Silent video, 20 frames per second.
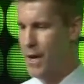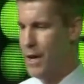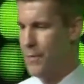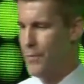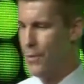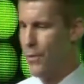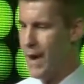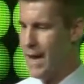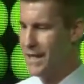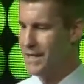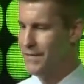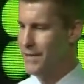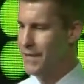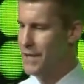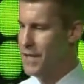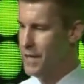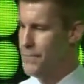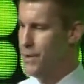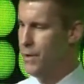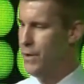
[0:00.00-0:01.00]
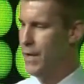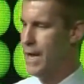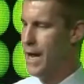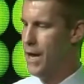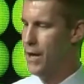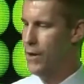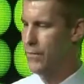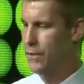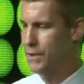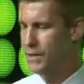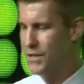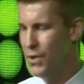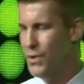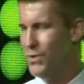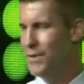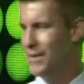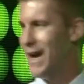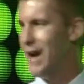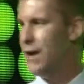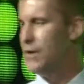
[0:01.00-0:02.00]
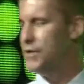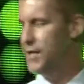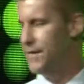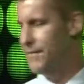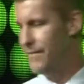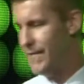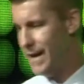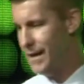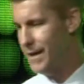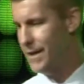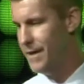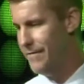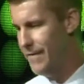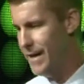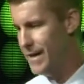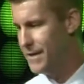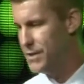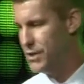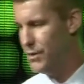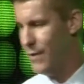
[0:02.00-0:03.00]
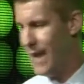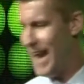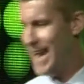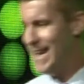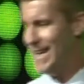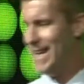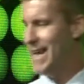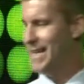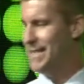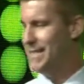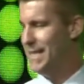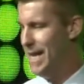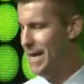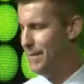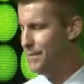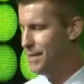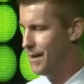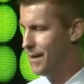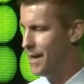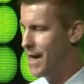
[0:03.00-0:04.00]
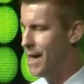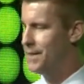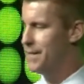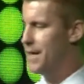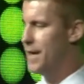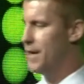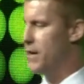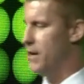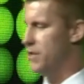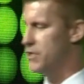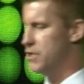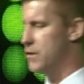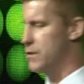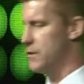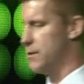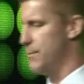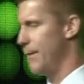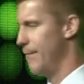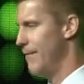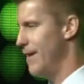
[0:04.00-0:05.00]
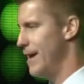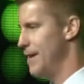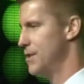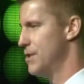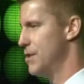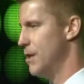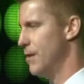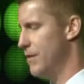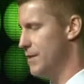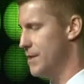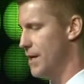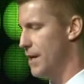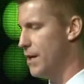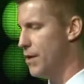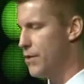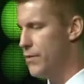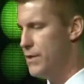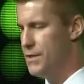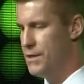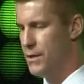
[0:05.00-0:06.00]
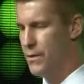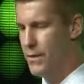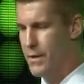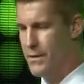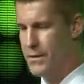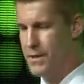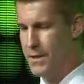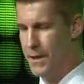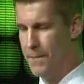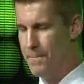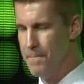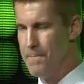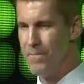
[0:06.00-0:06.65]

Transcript: proactively communicate over 2,000 valid events to 88 teams and contact customers to provide service and increase loyalty.